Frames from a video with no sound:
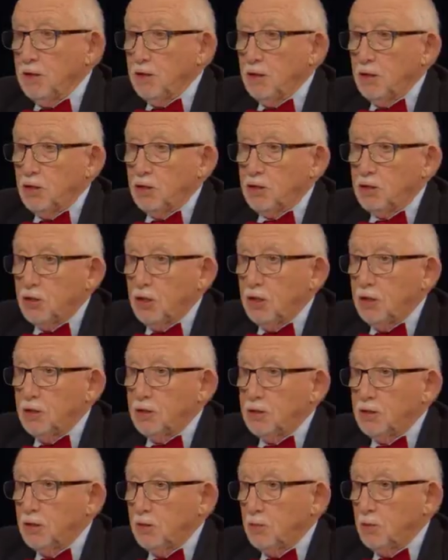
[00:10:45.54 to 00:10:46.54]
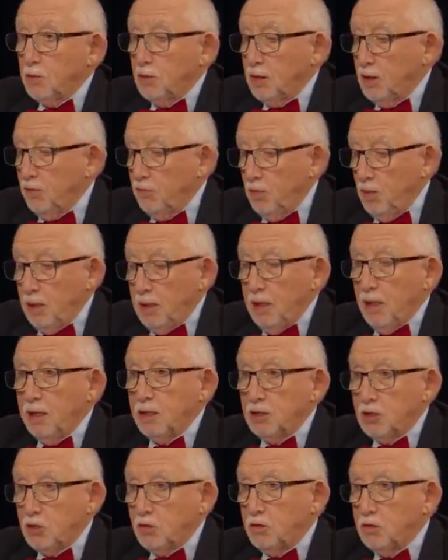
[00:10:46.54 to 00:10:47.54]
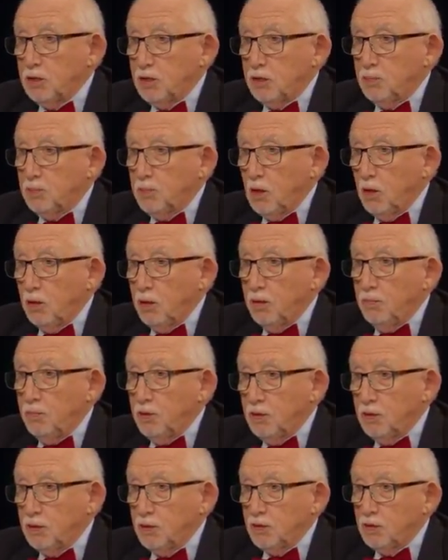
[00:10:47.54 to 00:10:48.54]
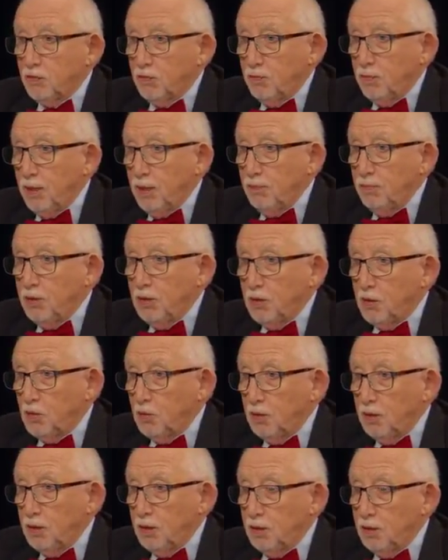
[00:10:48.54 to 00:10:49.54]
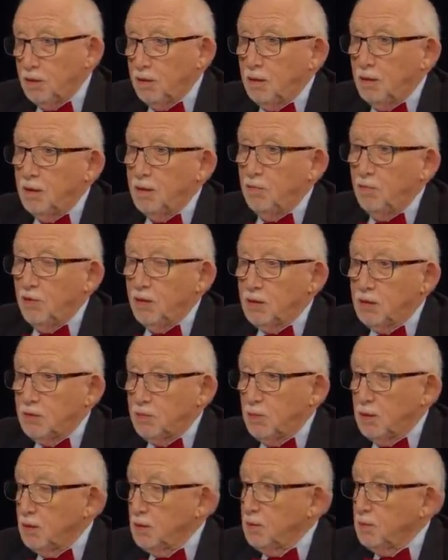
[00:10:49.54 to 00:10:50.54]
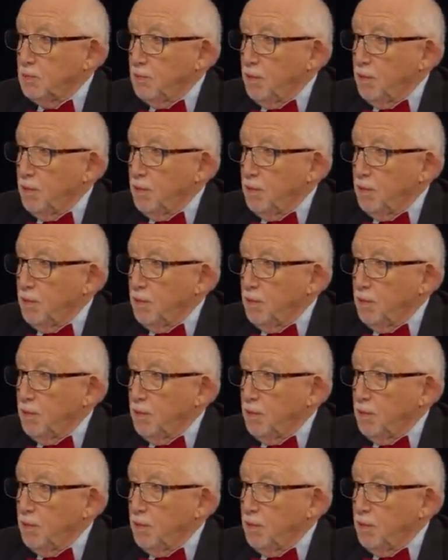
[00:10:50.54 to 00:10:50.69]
an exchange that would give me nice crisp dollar bills for my Bitcoin investment?